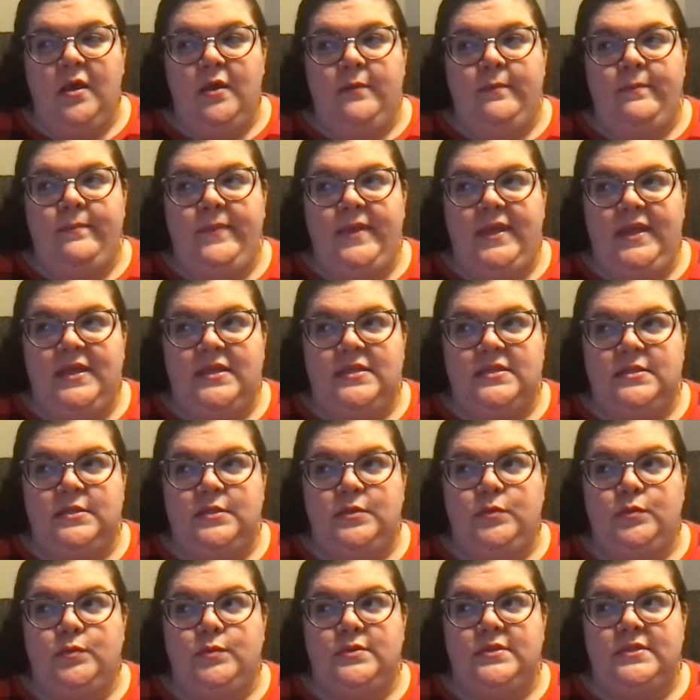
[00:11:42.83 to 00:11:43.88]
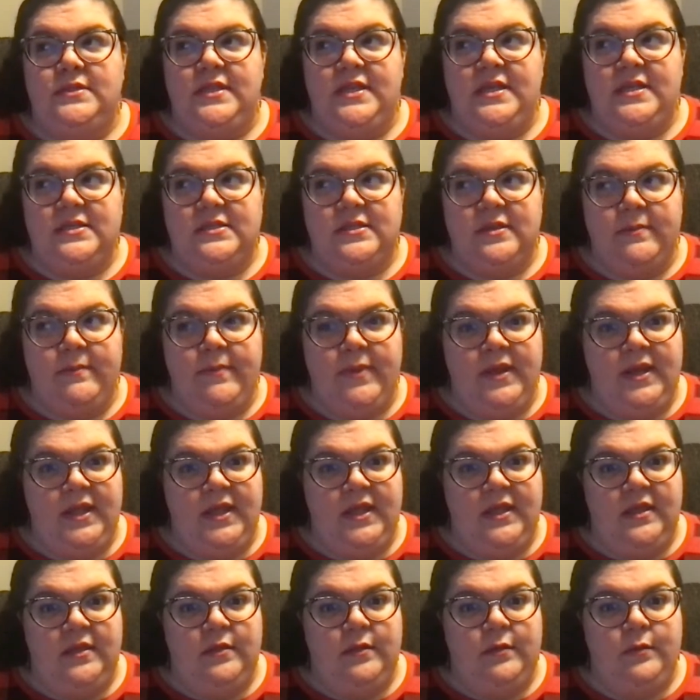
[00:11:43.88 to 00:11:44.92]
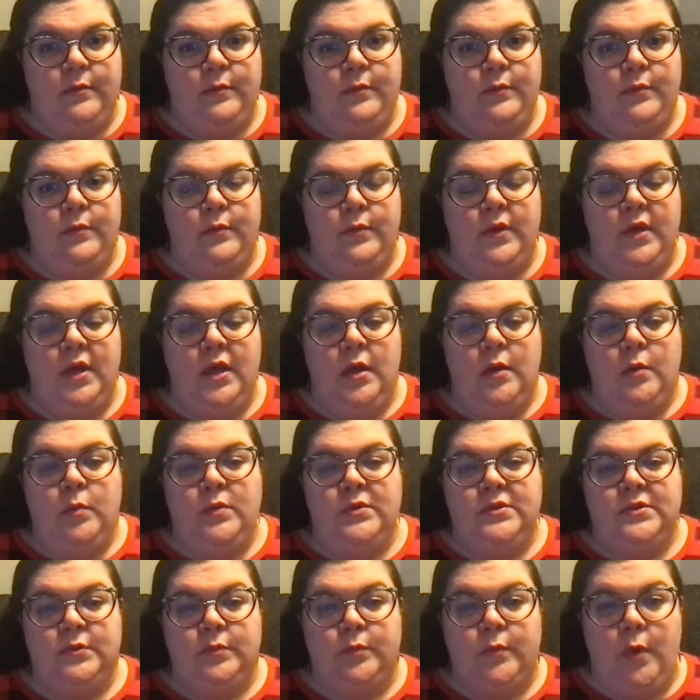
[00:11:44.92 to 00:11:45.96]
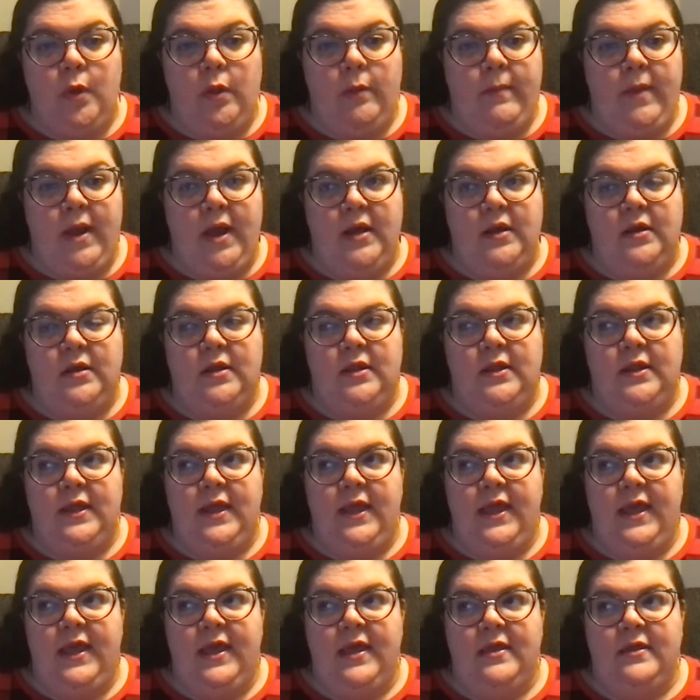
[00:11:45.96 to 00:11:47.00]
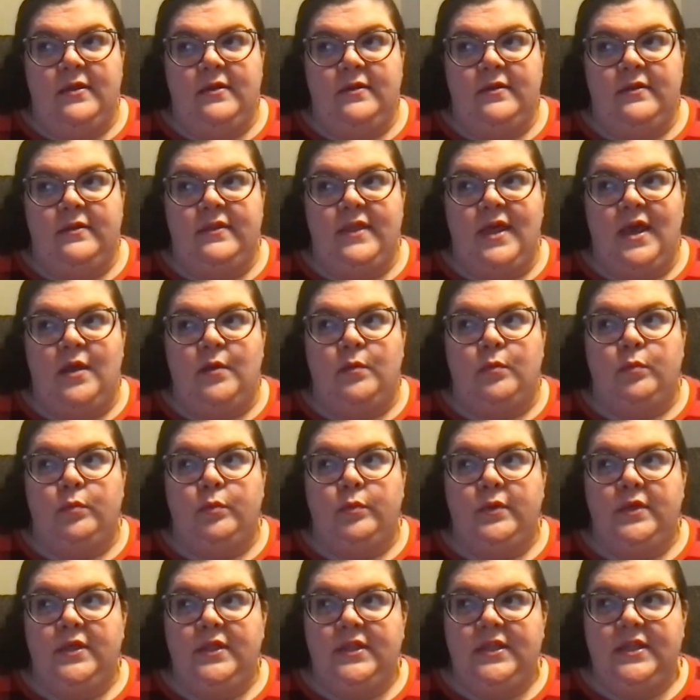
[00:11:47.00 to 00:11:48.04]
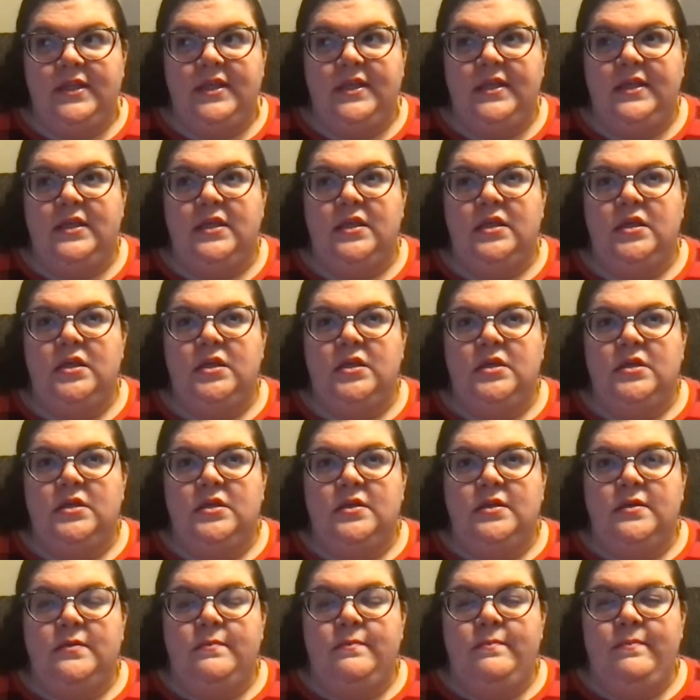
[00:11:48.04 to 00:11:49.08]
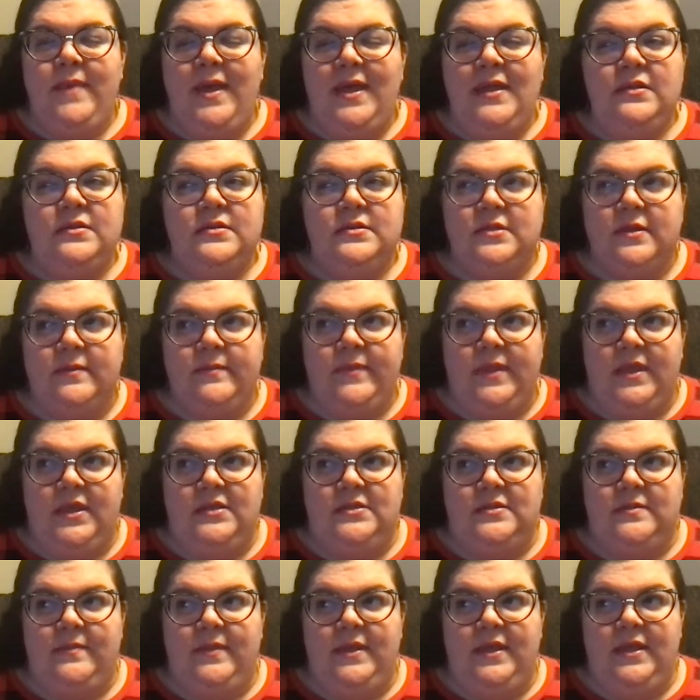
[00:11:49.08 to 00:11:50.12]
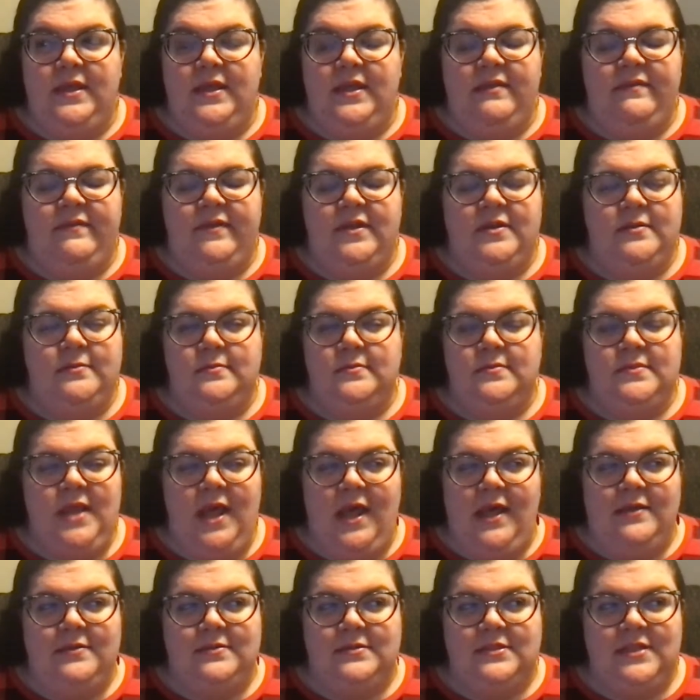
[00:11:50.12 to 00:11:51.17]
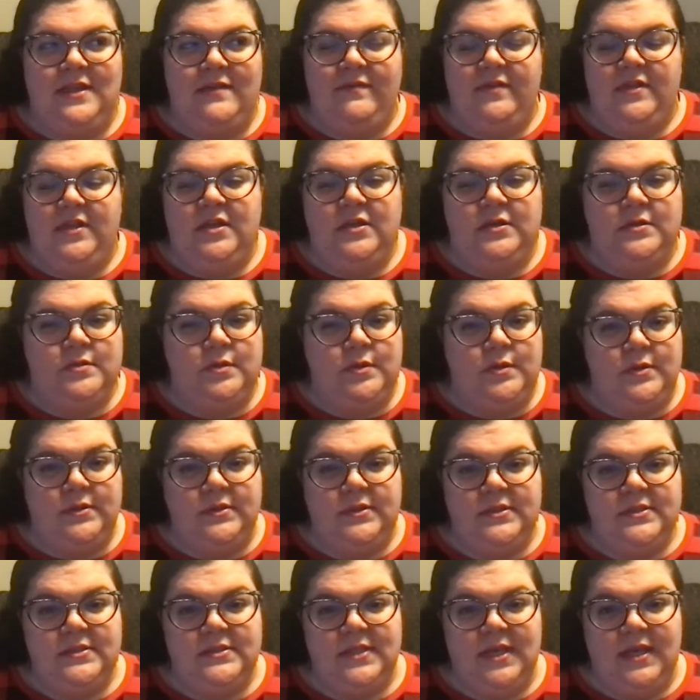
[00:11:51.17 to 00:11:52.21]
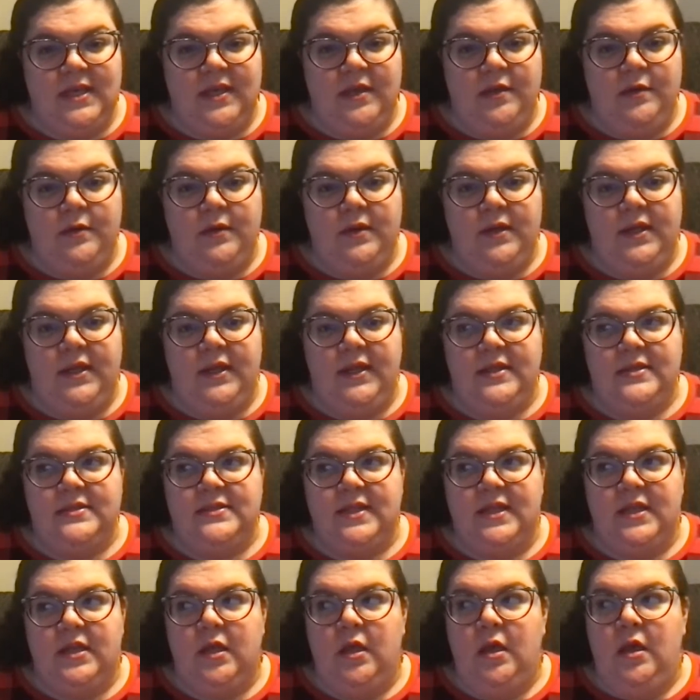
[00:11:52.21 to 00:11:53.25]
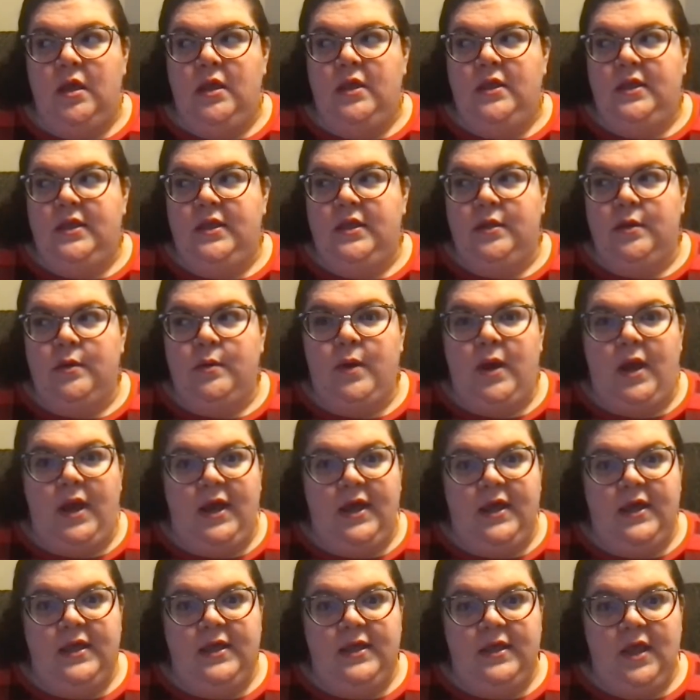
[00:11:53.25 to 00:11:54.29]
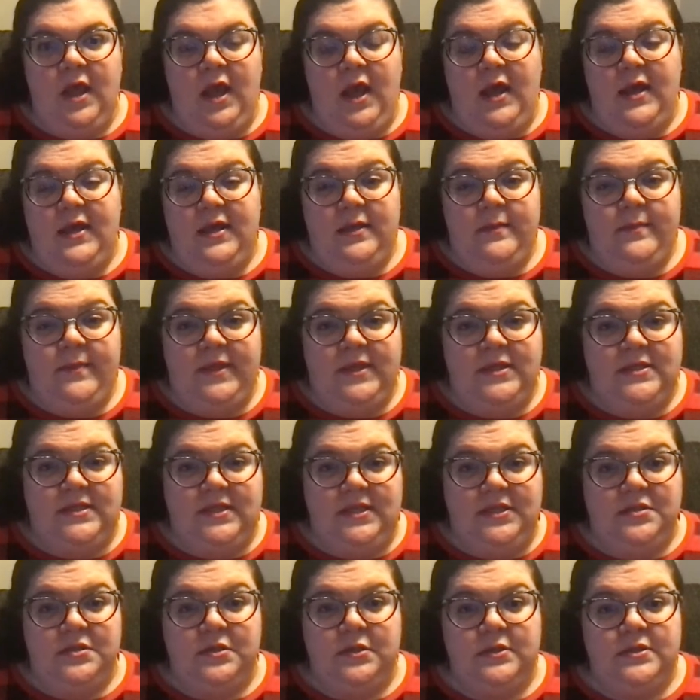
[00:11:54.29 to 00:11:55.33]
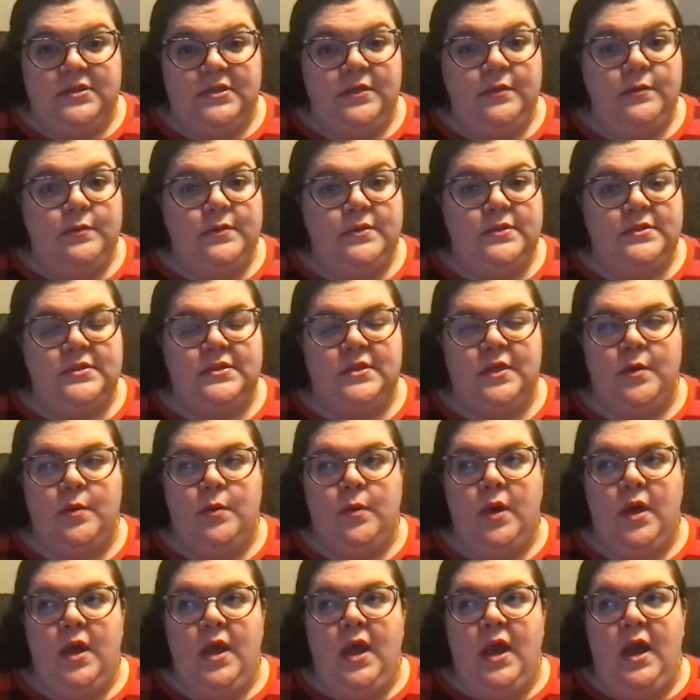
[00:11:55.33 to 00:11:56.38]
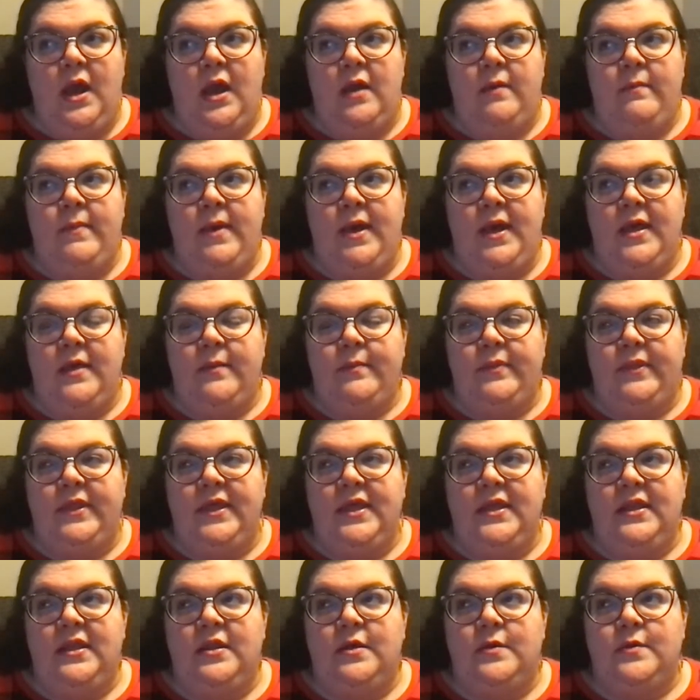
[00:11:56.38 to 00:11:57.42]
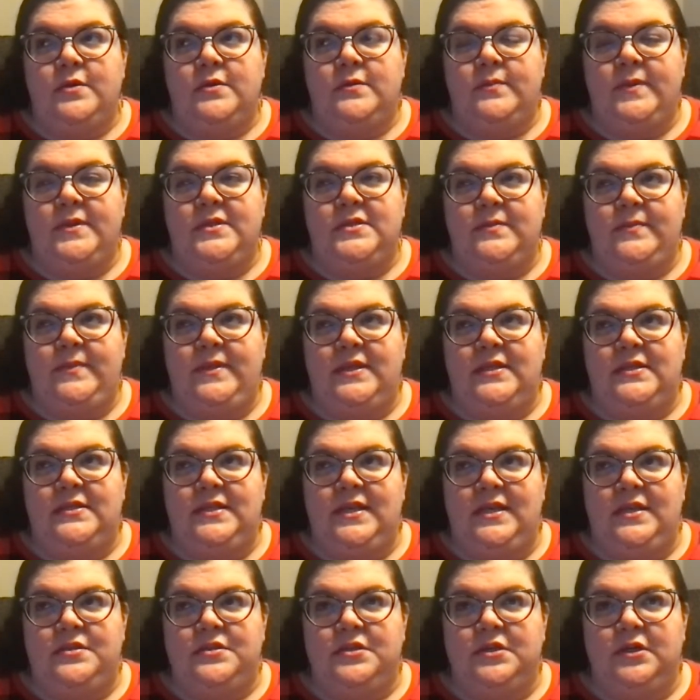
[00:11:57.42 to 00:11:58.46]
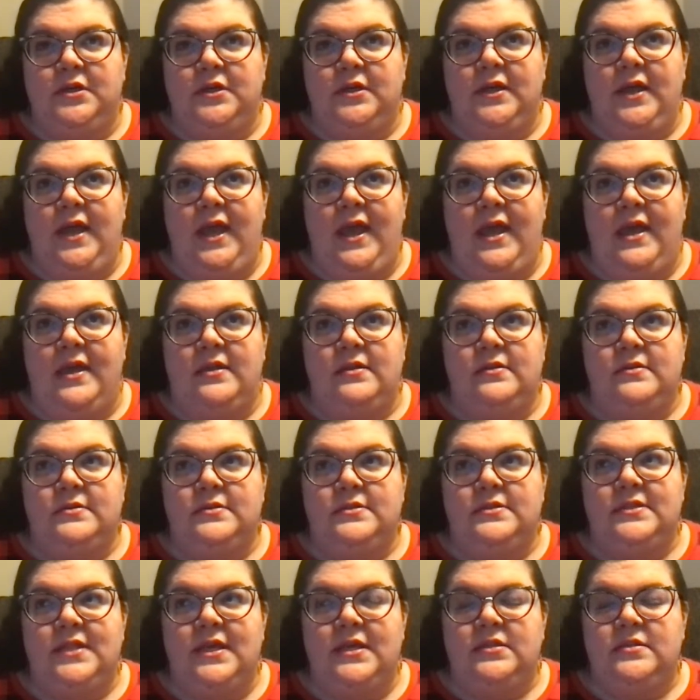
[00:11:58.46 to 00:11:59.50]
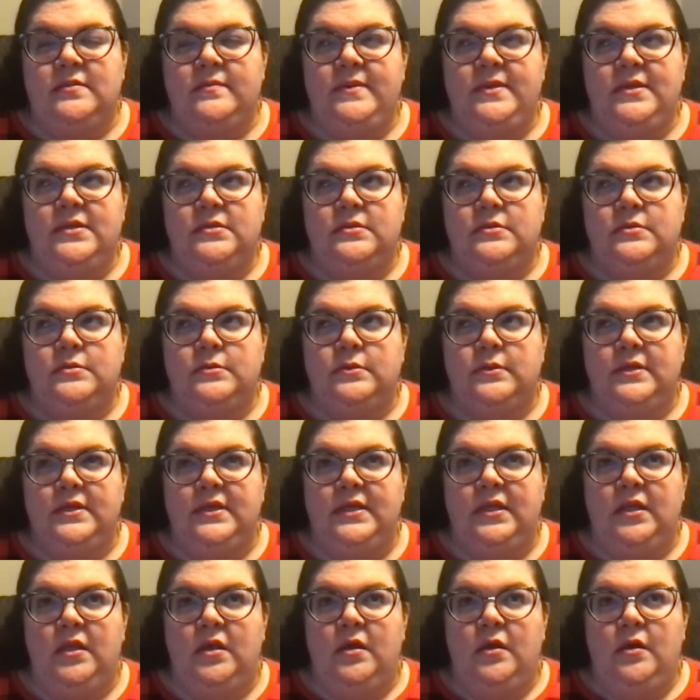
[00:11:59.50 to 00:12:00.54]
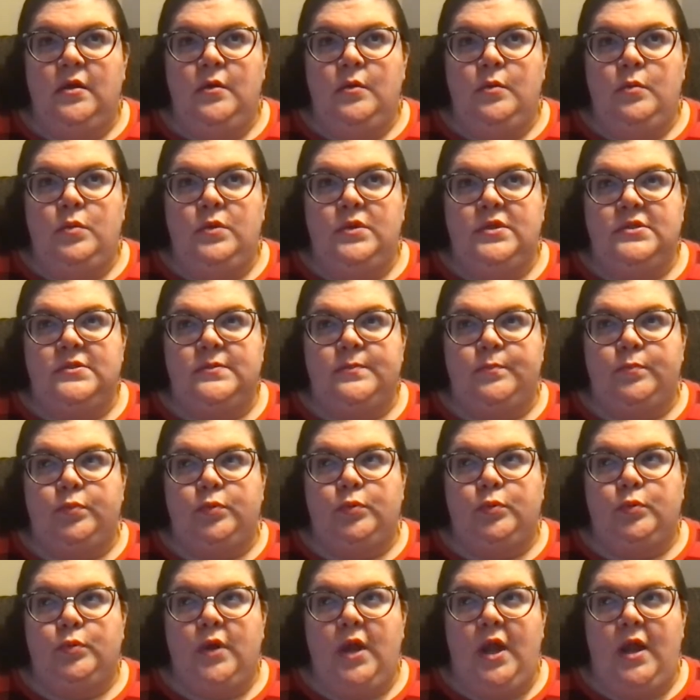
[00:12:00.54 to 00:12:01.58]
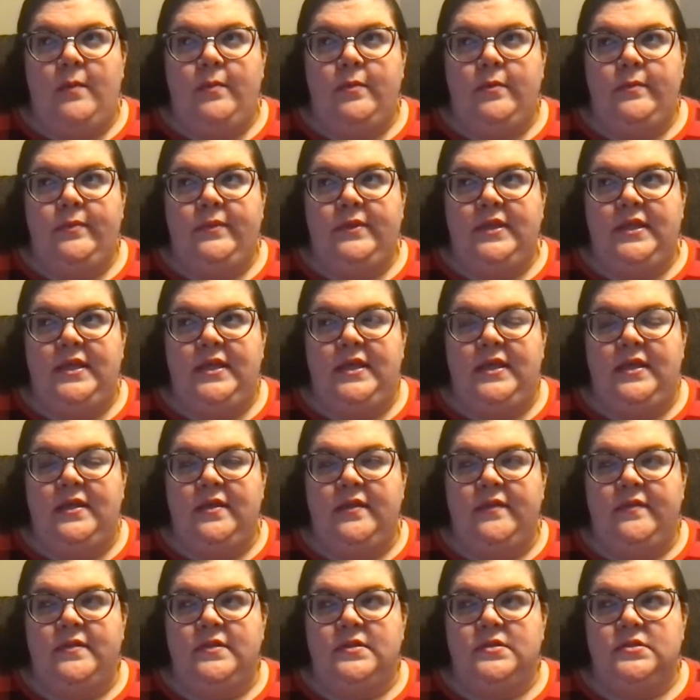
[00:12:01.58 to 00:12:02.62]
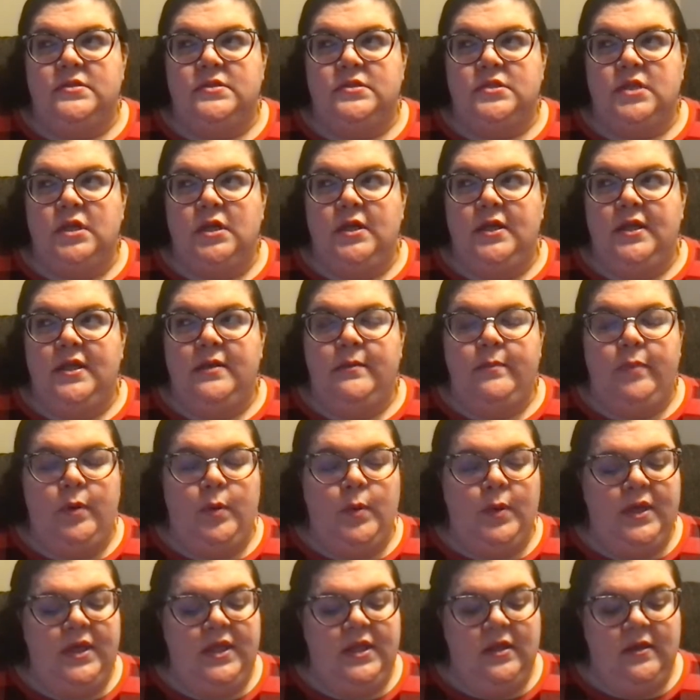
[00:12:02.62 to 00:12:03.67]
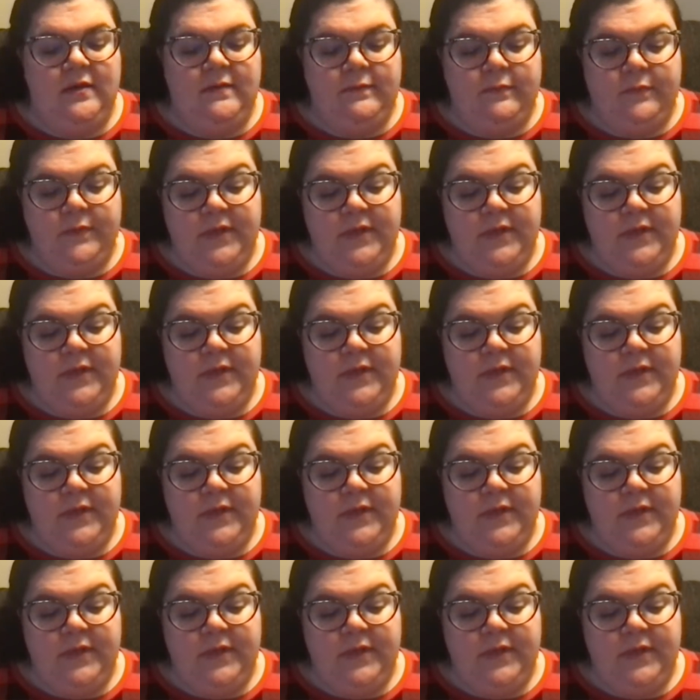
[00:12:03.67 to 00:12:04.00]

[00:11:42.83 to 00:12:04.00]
me to see somebody who was a role model. And that really meant something to me. Even at 7 years old in second grade, I said, I can be a teacher too. And so my plan had always been to be a teacher, and Sesame Street was probably the starting point of